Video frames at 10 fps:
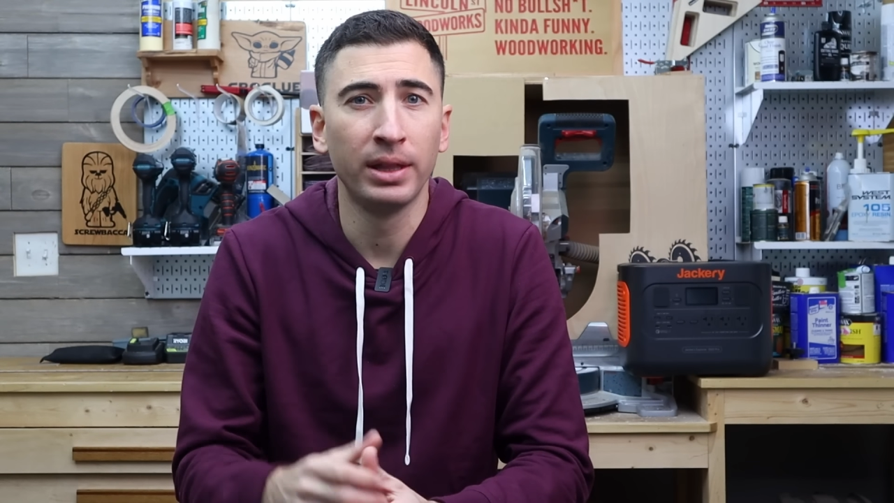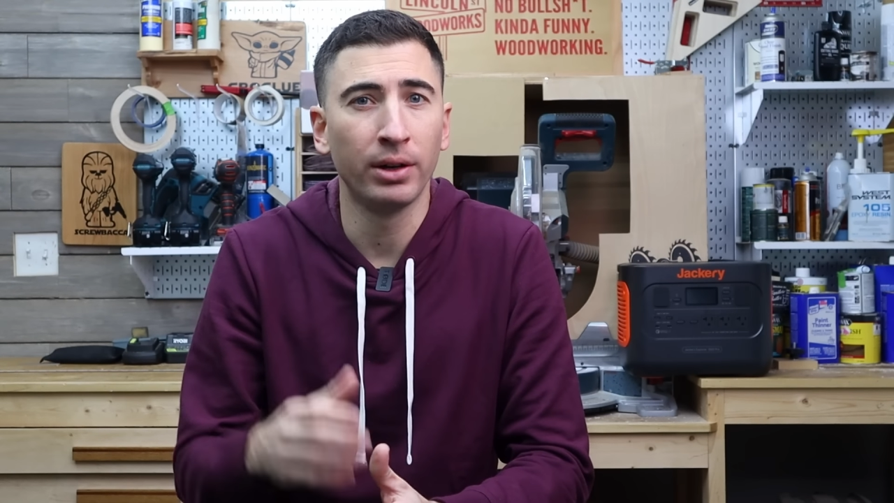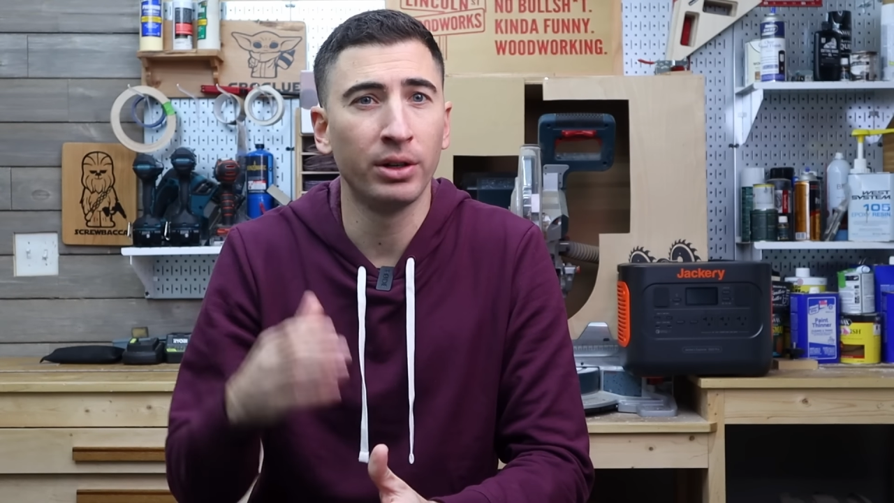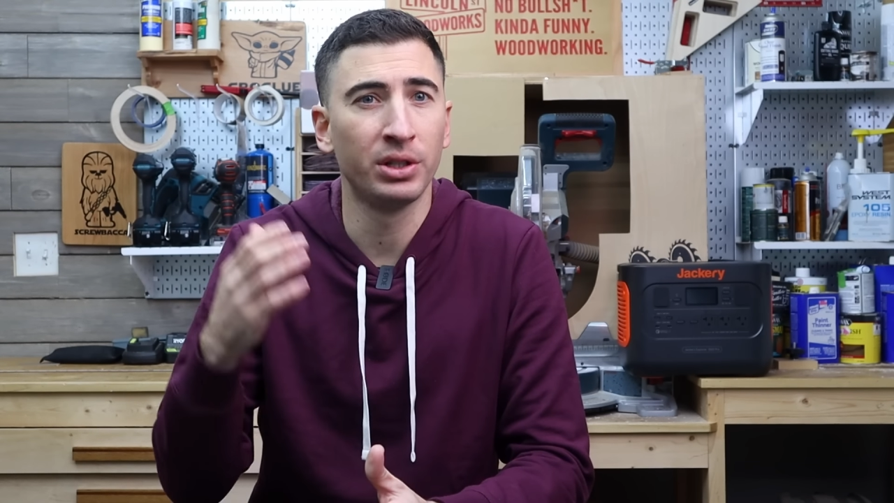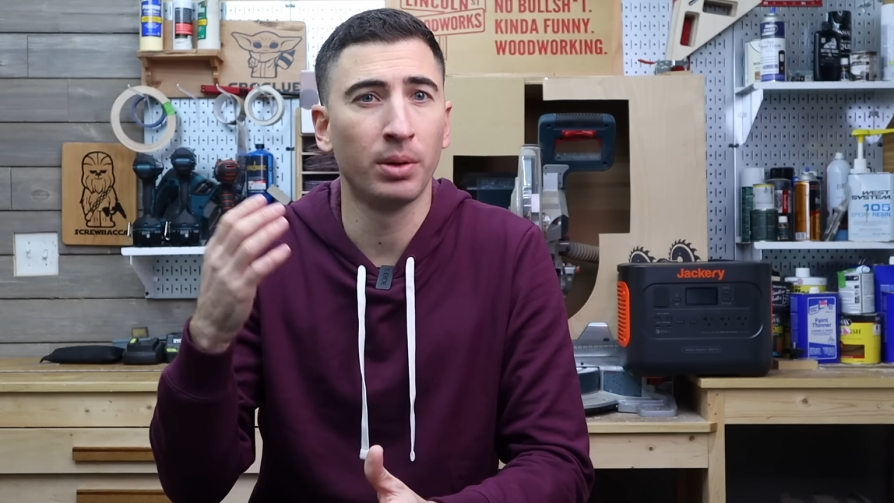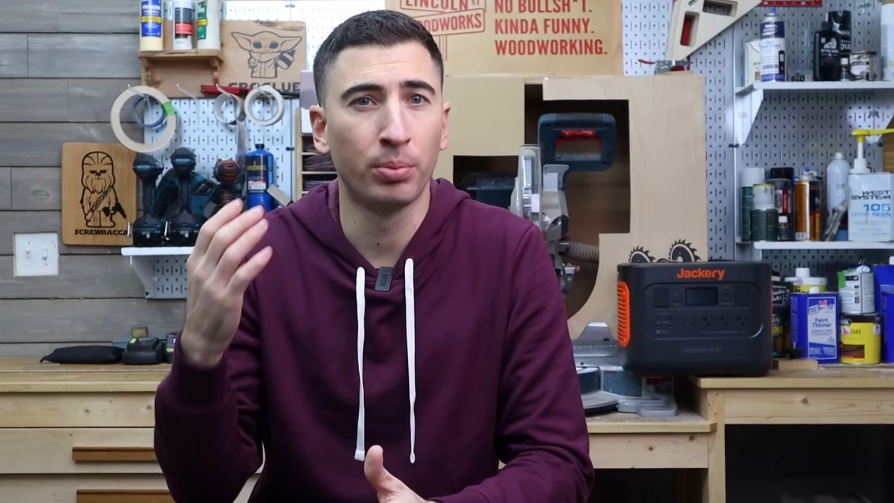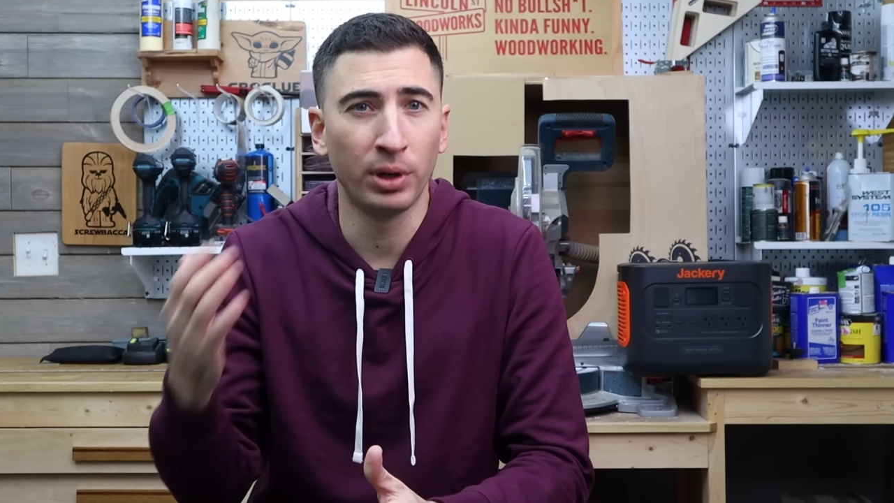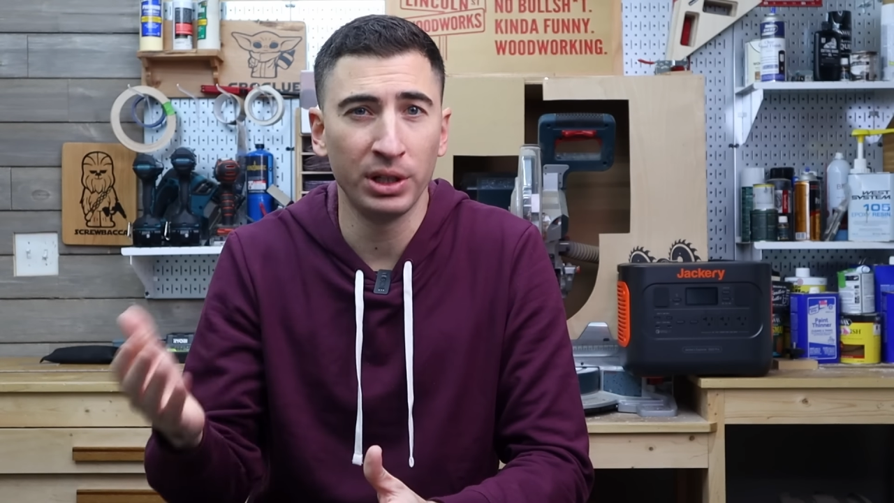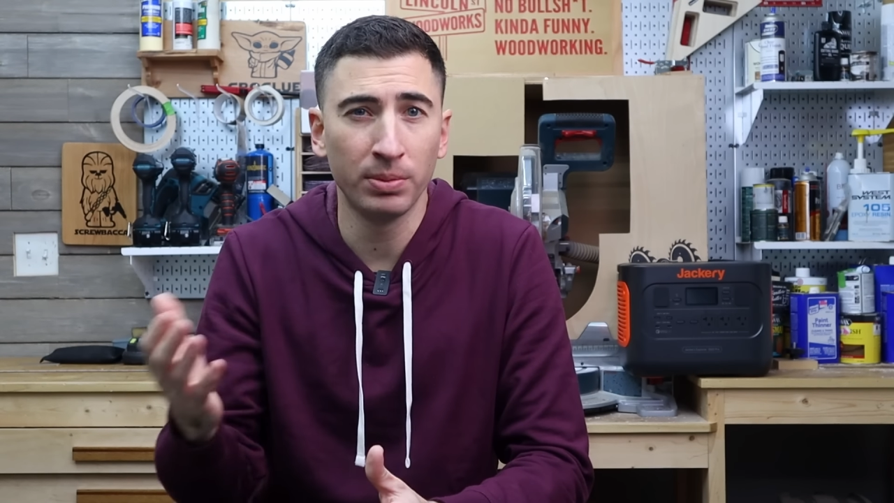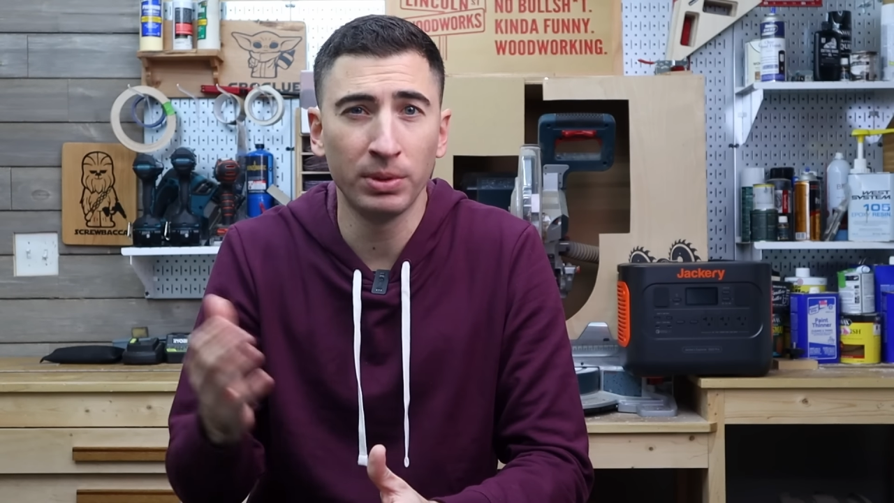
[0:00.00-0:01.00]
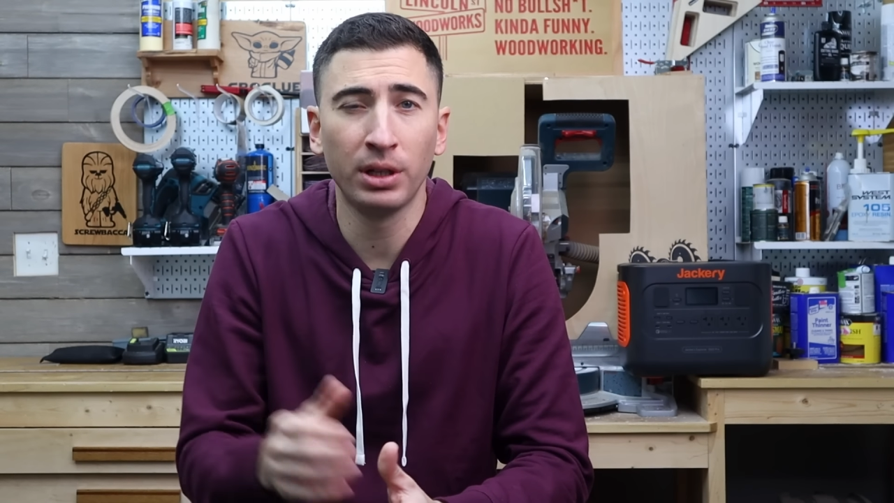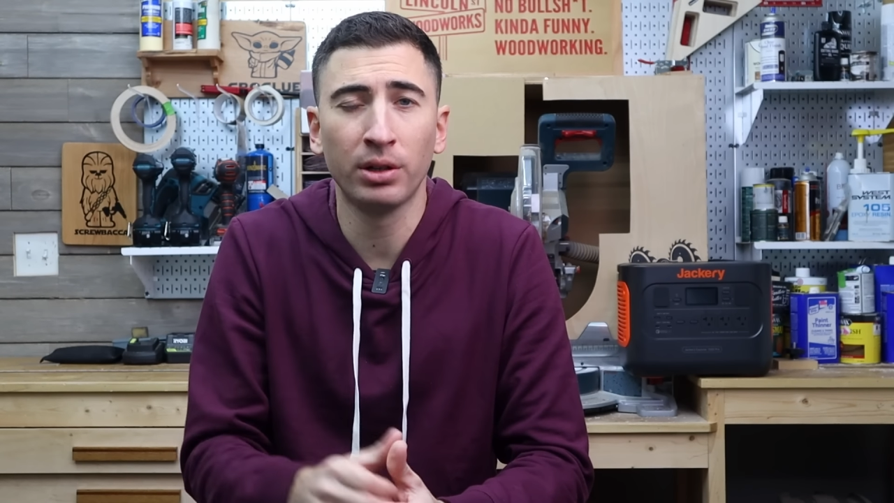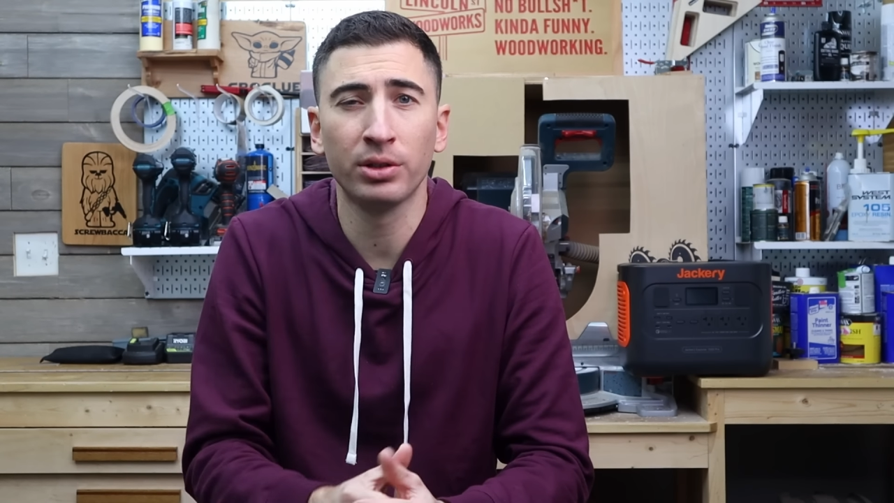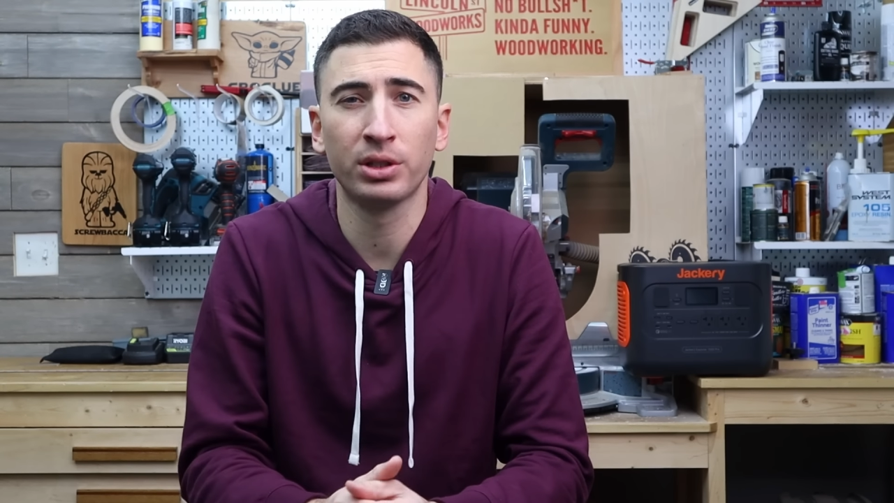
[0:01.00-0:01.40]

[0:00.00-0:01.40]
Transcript: There is an abrasive material